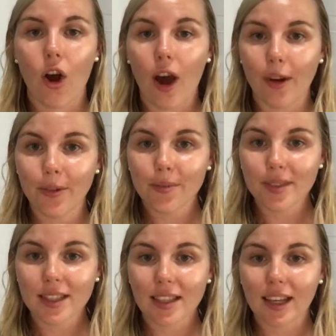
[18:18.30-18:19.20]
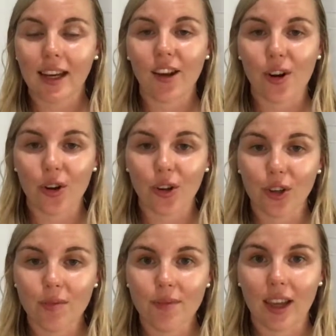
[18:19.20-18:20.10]
items in our
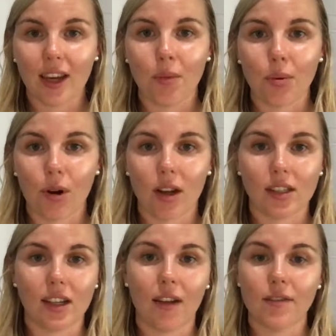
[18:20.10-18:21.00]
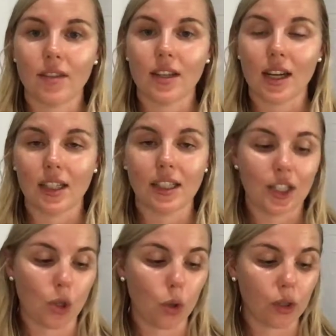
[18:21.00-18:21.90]
home, any products that have
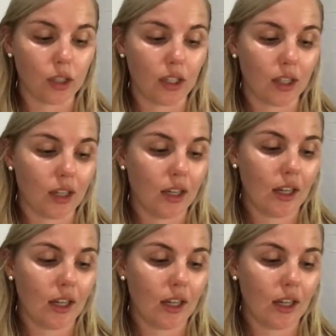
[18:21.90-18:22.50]
nasty, toxic